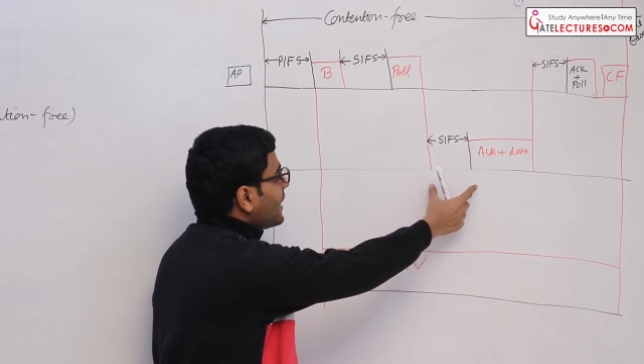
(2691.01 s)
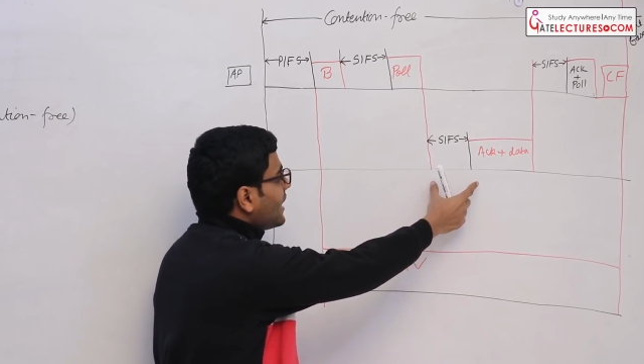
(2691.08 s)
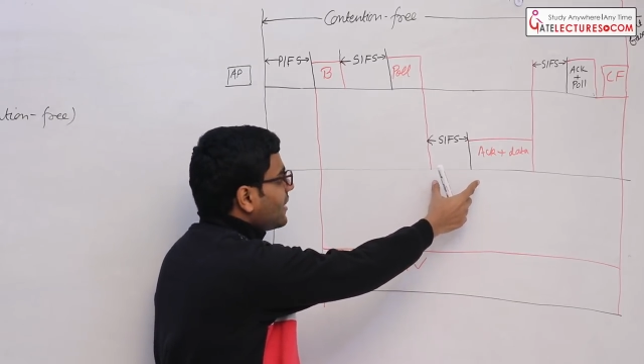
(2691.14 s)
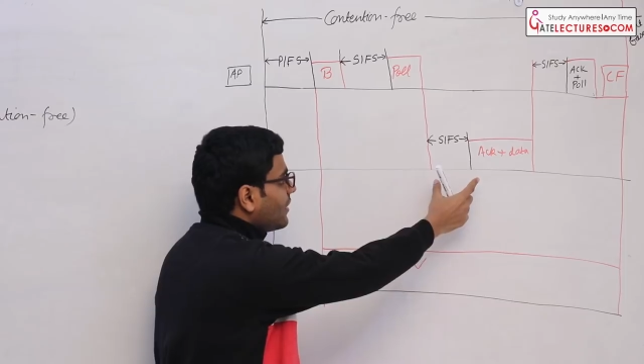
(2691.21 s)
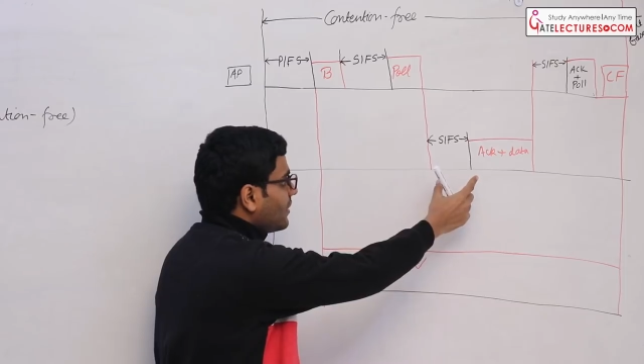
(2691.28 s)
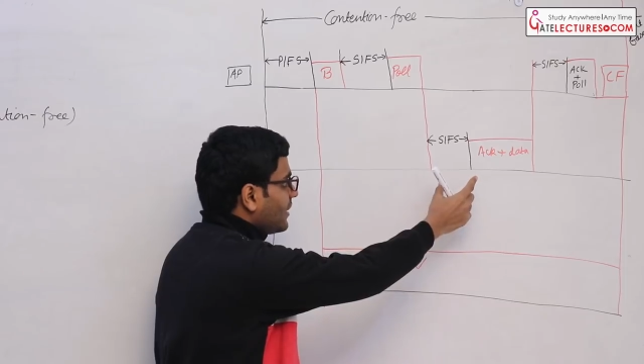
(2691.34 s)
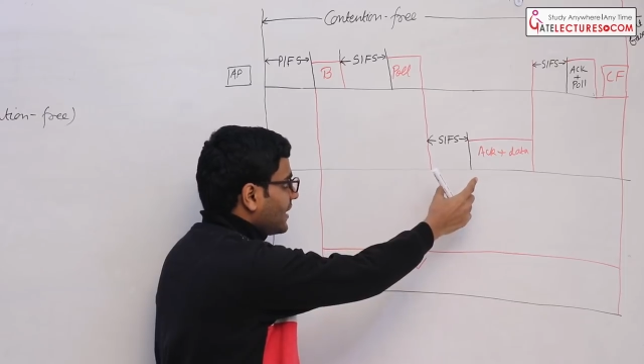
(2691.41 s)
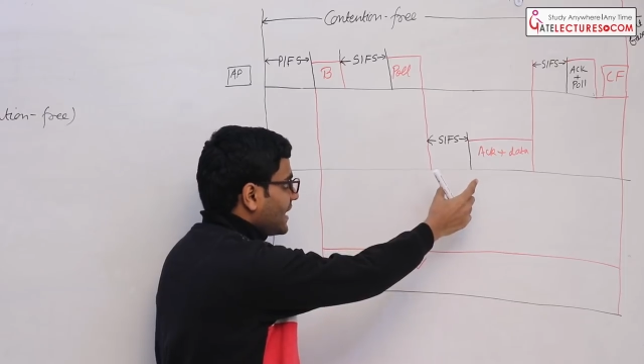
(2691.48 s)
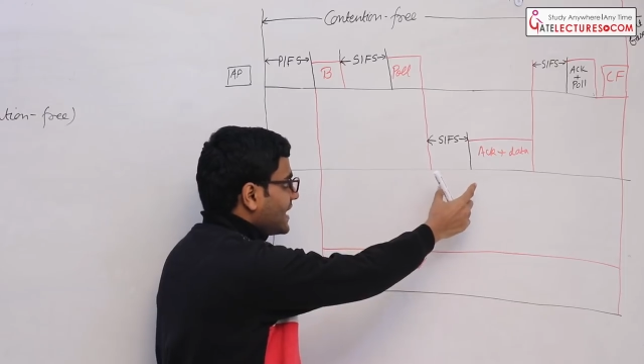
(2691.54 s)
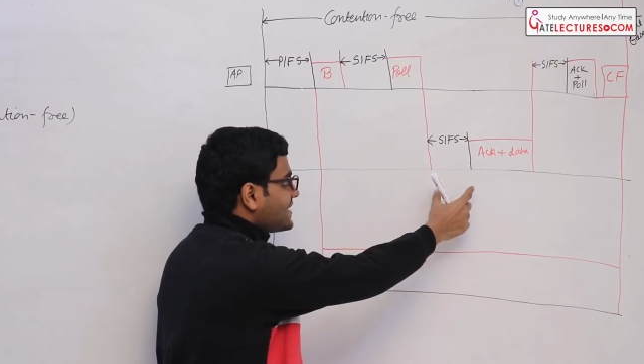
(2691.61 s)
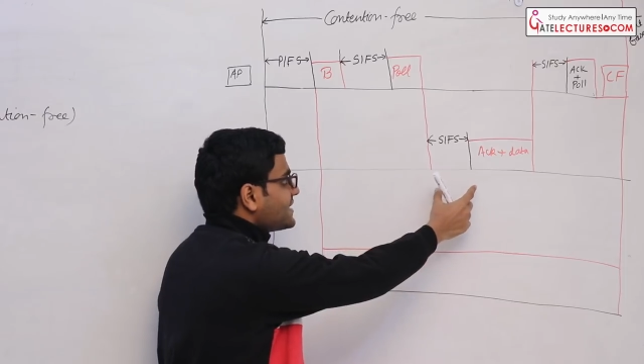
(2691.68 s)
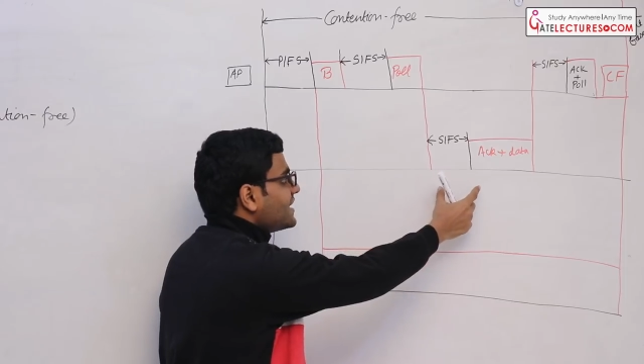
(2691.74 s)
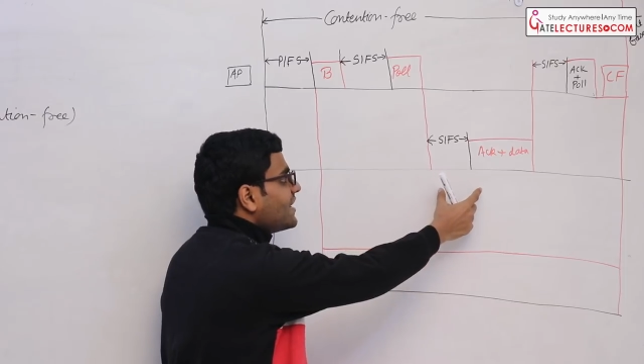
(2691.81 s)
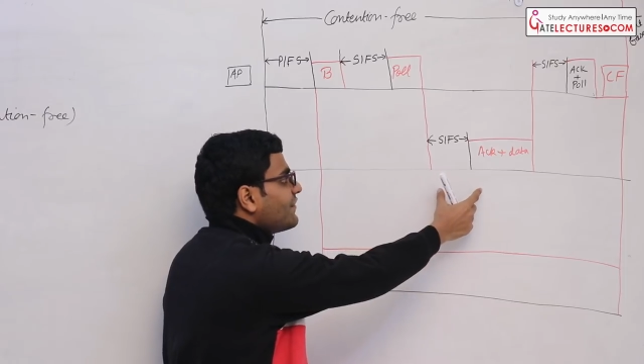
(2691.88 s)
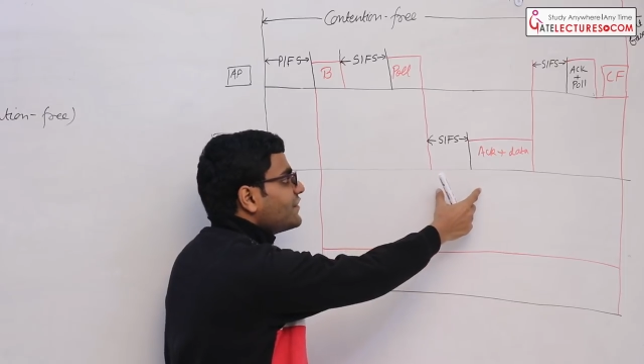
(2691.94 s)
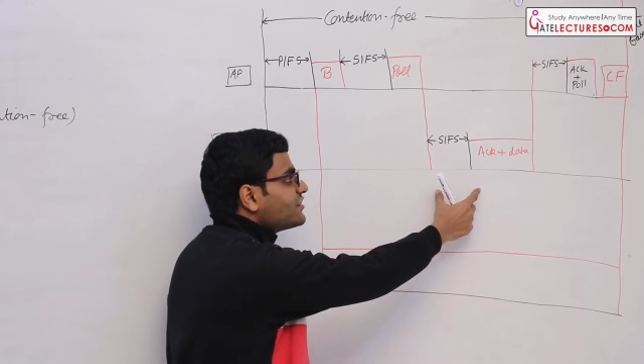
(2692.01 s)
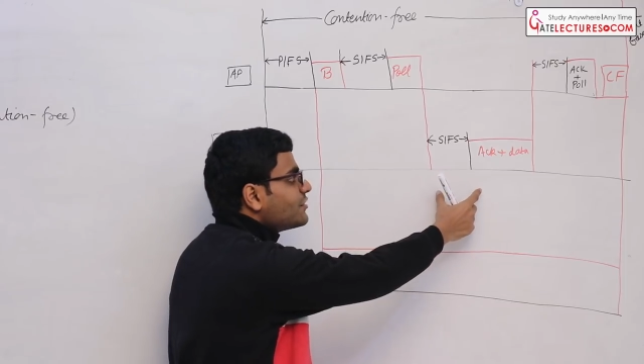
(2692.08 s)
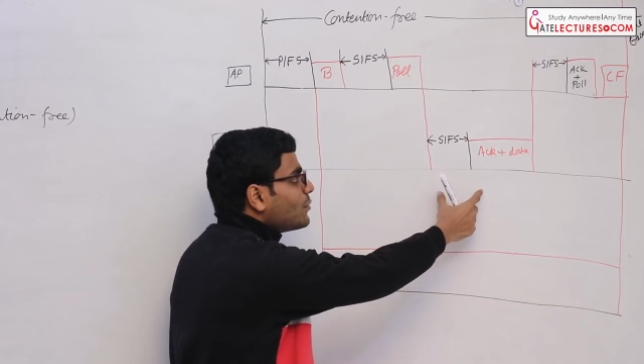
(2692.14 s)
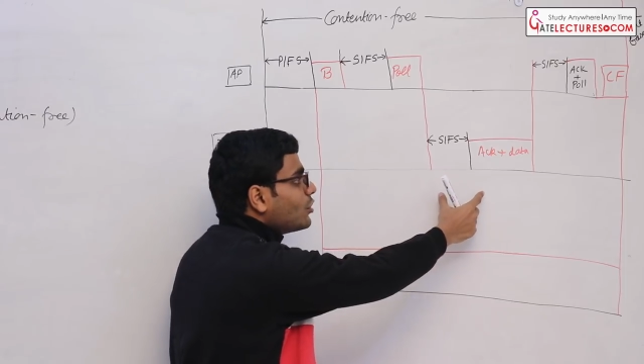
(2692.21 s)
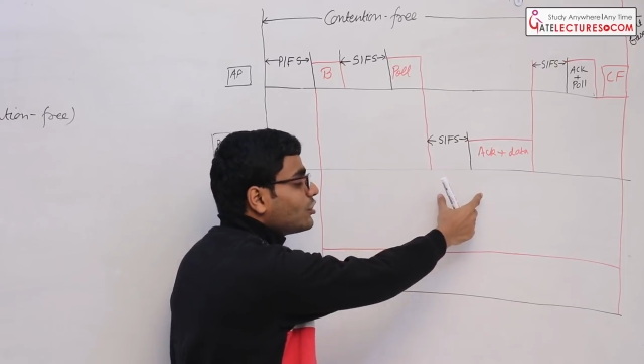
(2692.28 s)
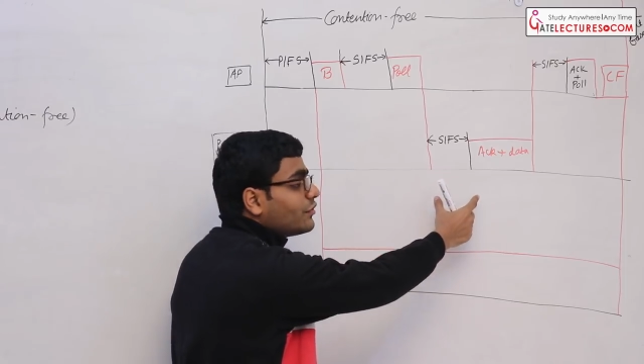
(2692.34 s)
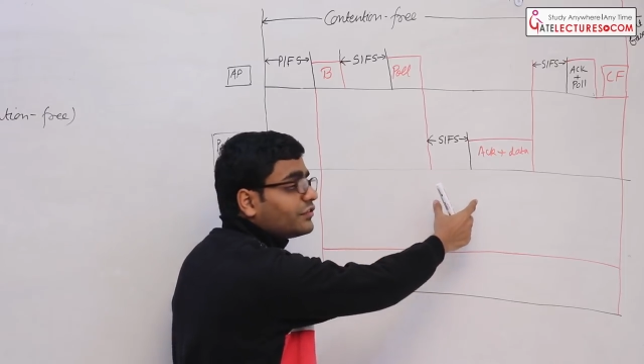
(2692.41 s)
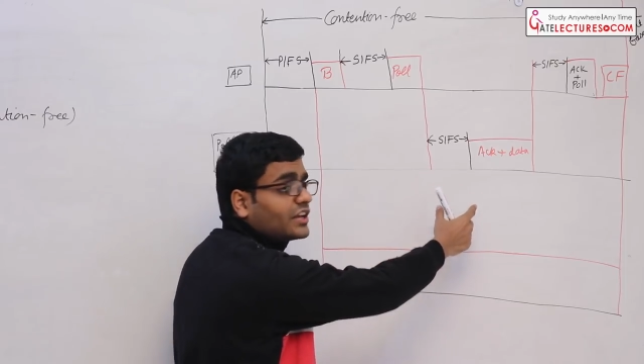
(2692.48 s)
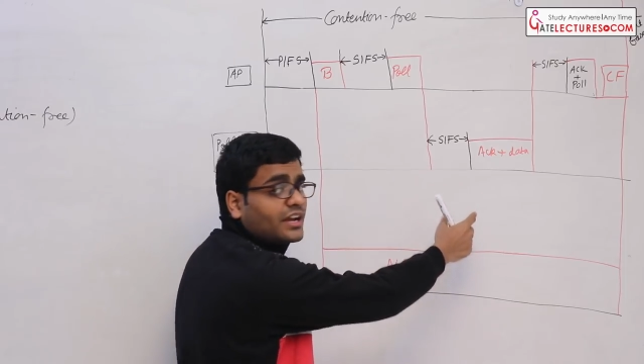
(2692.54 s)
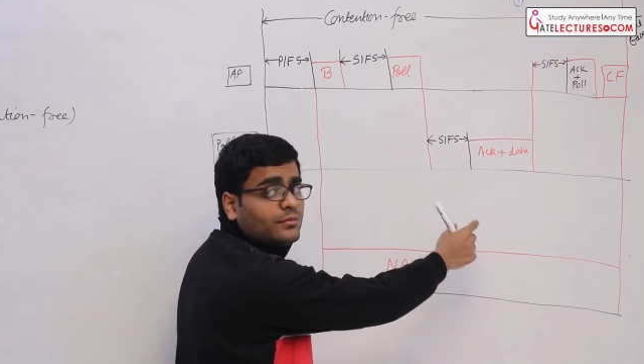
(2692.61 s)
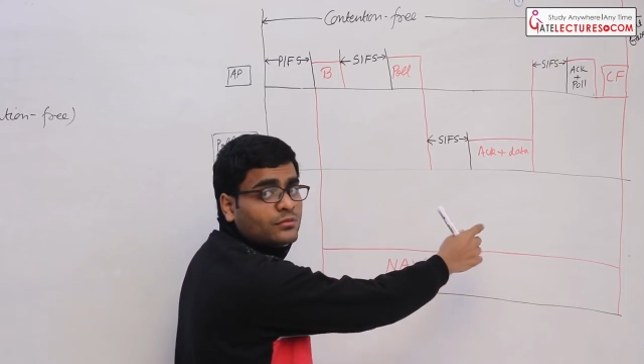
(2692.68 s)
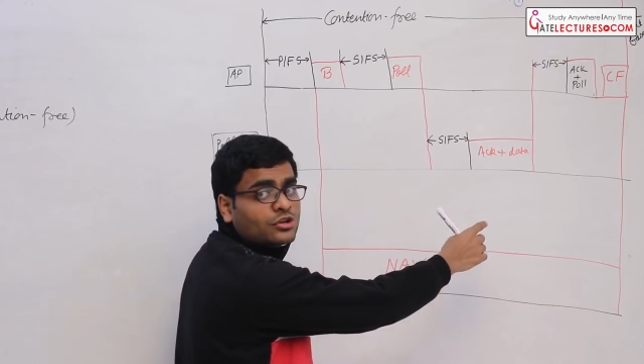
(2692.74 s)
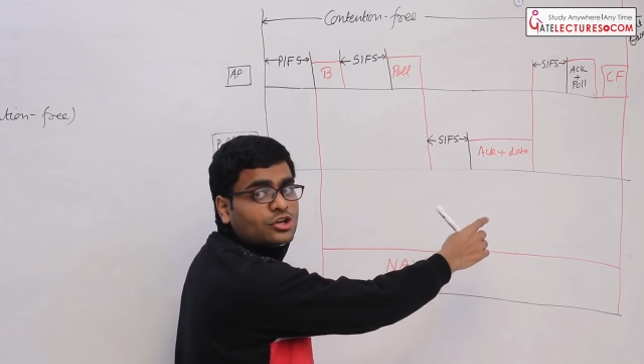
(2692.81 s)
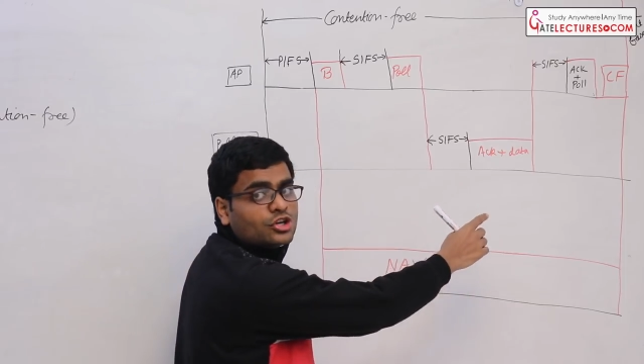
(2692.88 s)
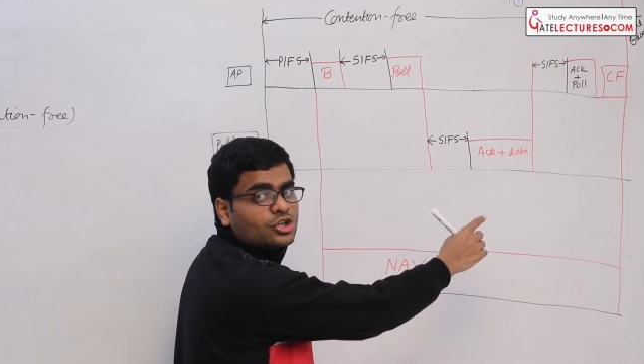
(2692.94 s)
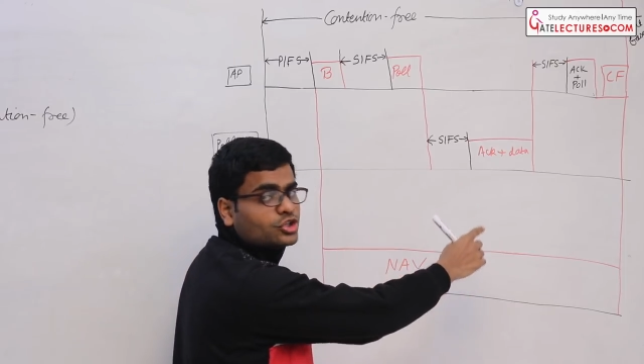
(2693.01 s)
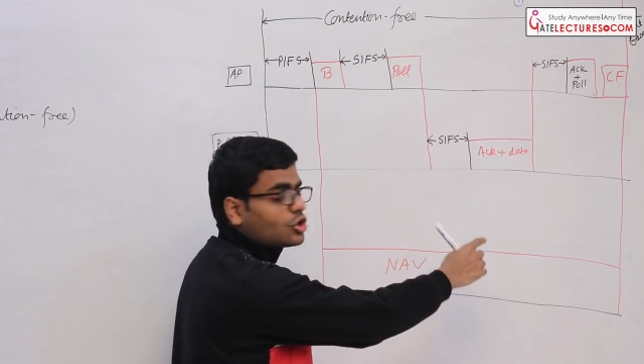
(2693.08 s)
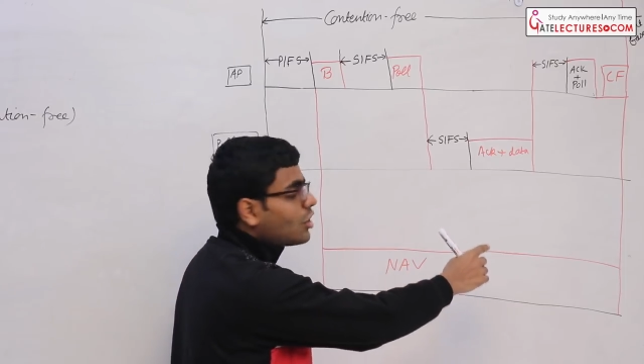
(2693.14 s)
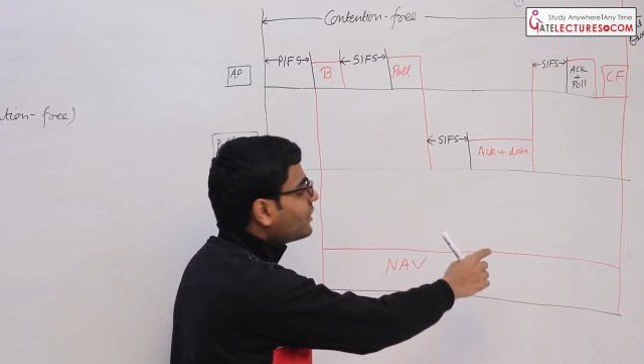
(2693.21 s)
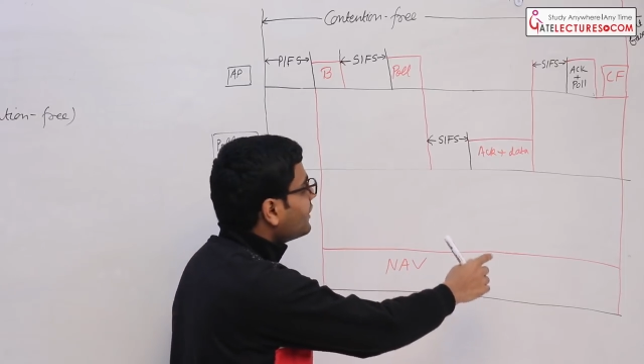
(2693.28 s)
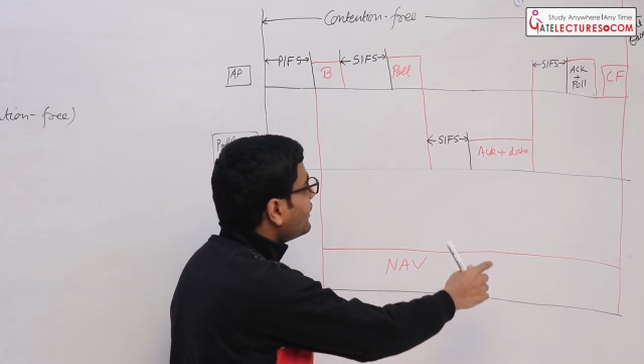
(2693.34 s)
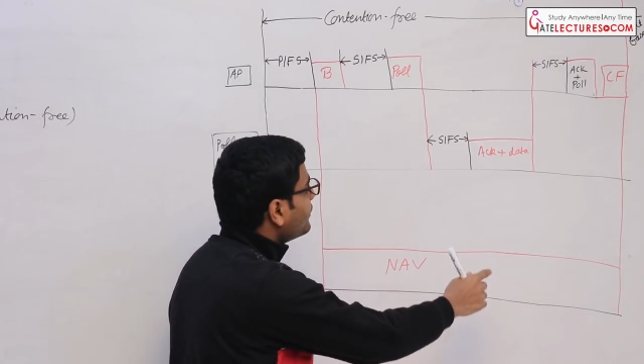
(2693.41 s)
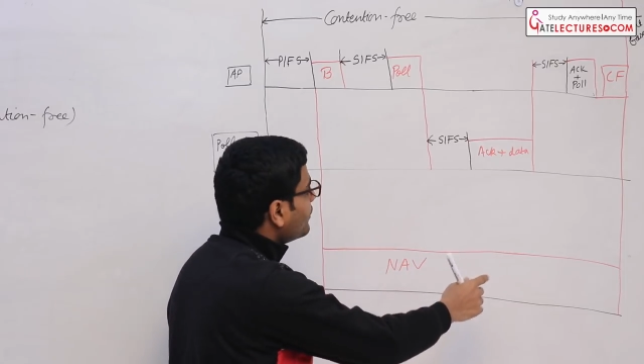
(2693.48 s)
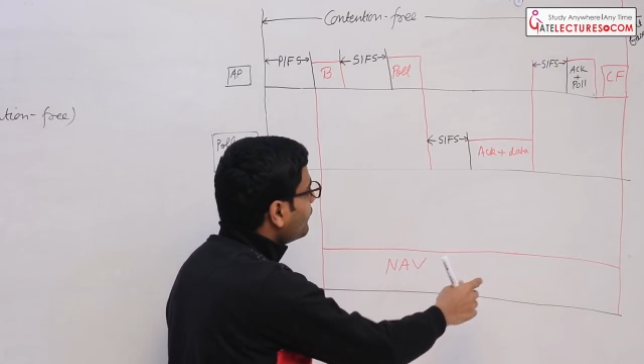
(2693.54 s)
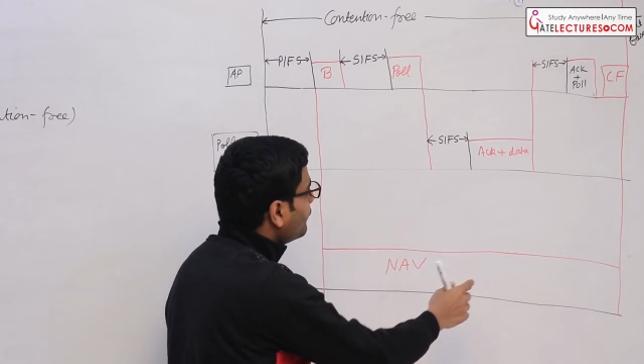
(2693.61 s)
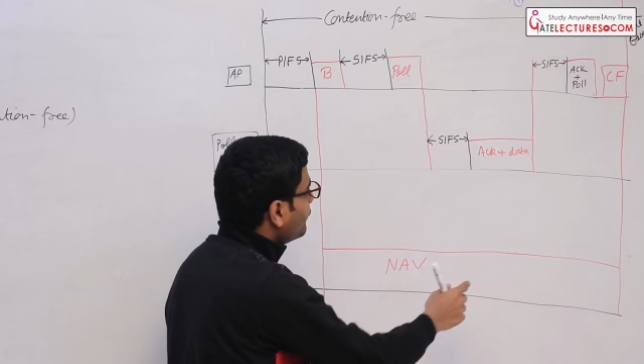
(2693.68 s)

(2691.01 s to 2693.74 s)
uh, SIFS amount of time, short inter